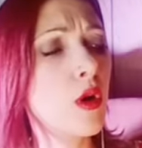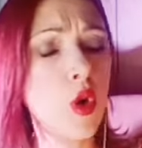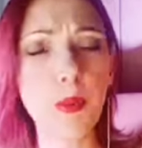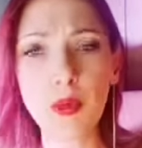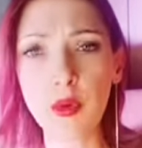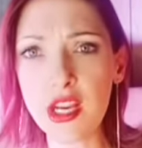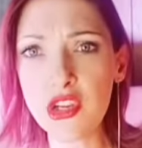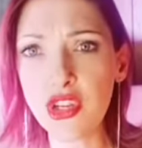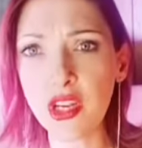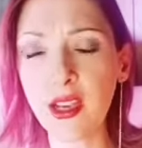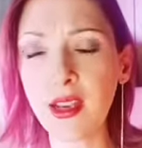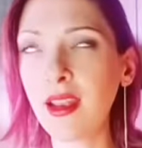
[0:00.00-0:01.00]

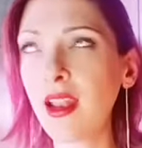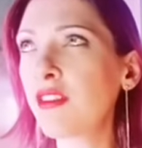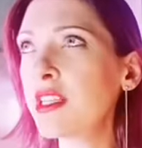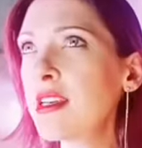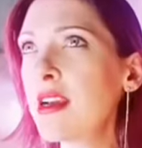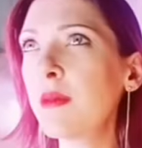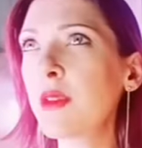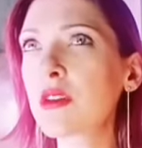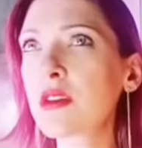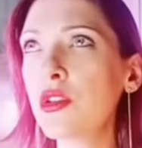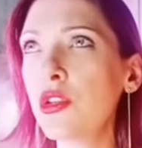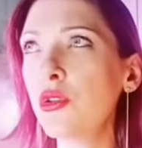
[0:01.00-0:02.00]
corporation and every time
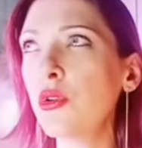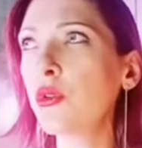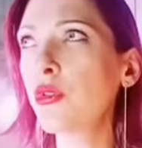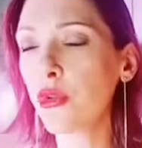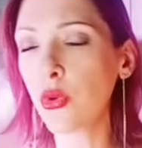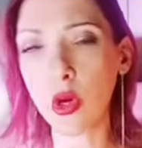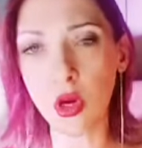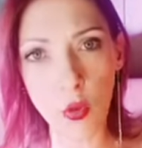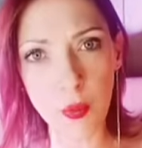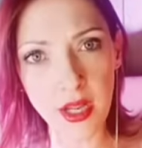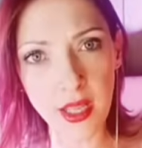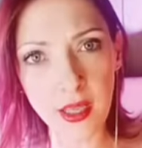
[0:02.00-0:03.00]
there's a new store
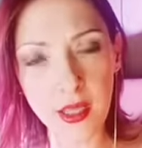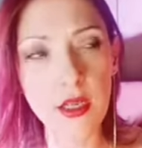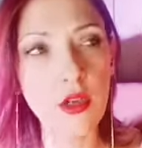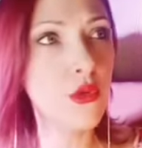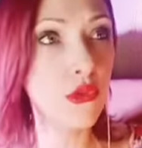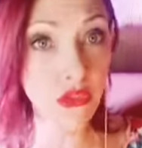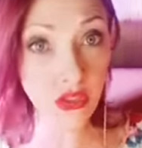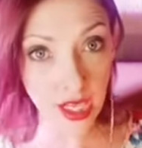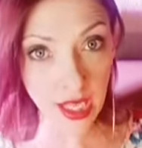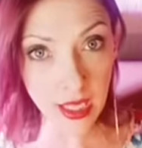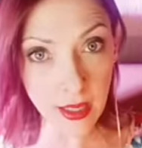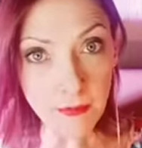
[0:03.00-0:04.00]
opening in a new
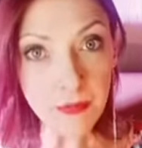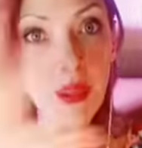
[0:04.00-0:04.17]
city,